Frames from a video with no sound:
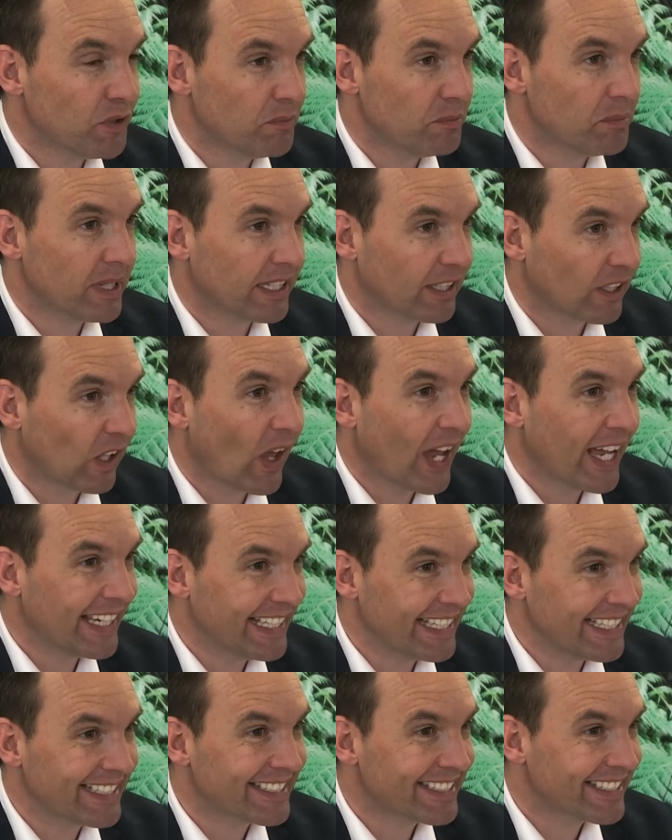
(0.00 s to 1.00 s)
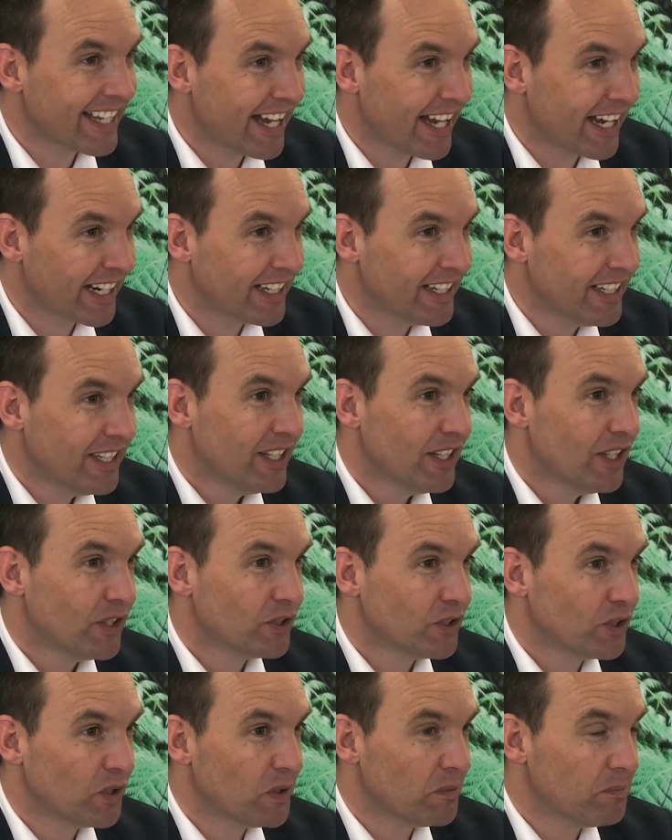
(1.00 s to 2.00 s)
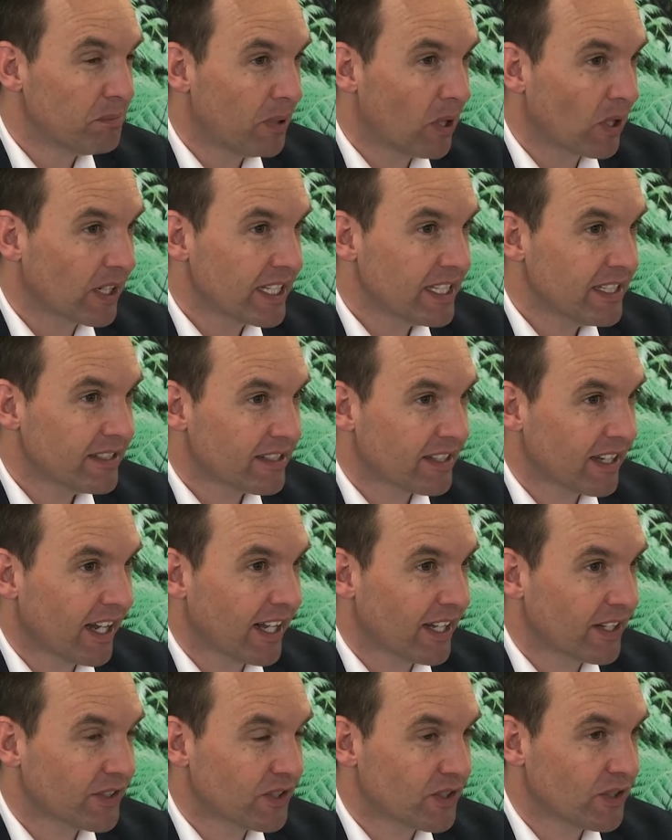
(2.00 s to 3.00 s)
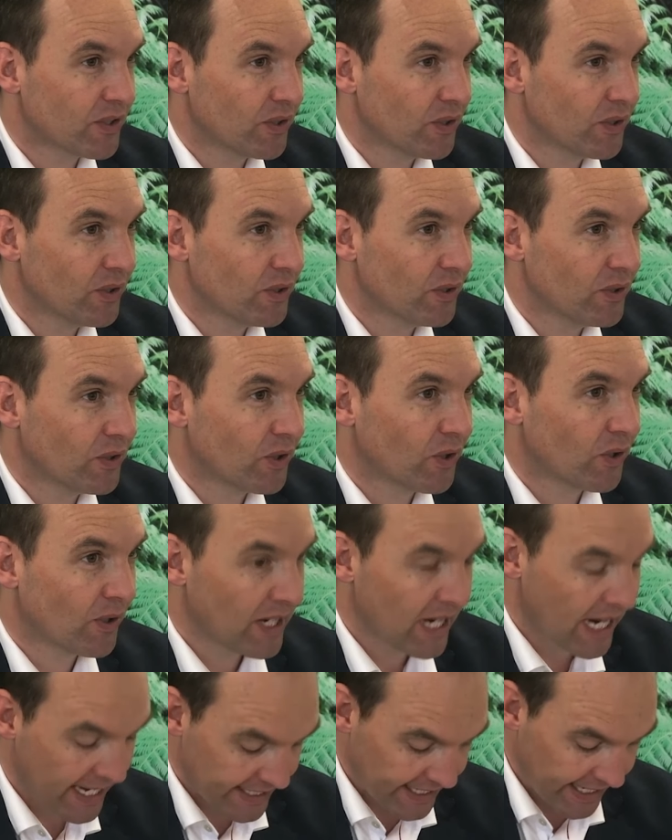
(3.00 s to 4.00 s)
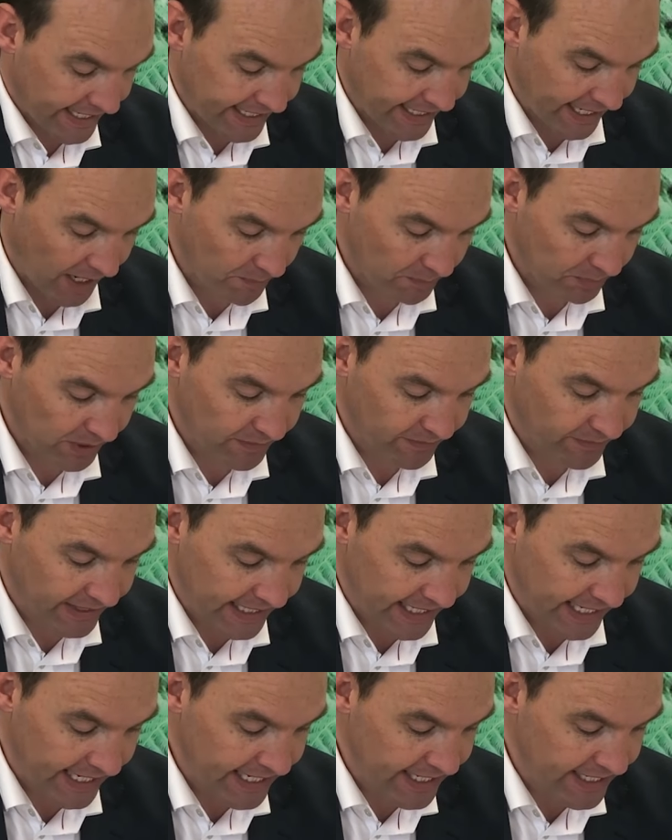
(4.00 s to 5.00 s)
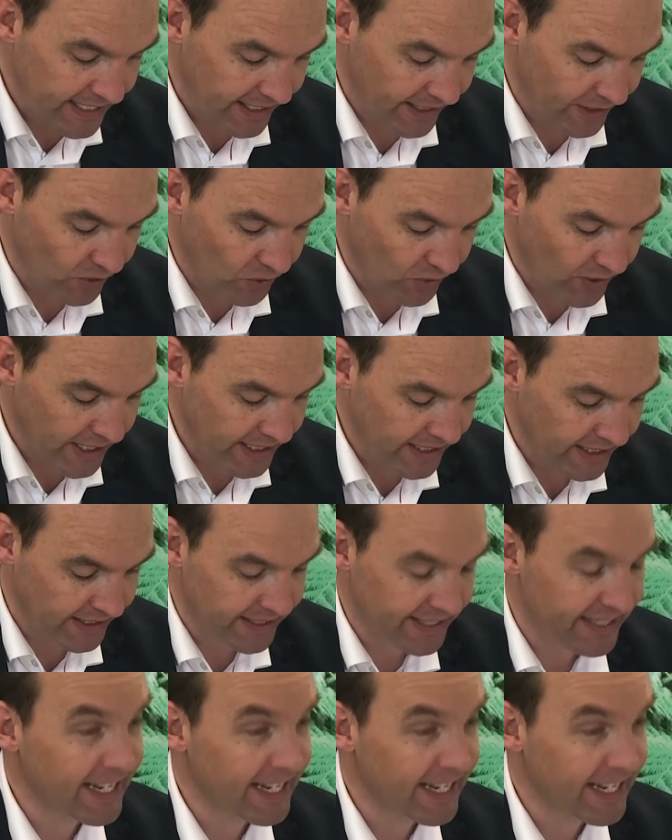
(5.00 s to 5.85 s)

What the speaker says: you'd been lightly stung. So your body starts to create a couple of key ingredients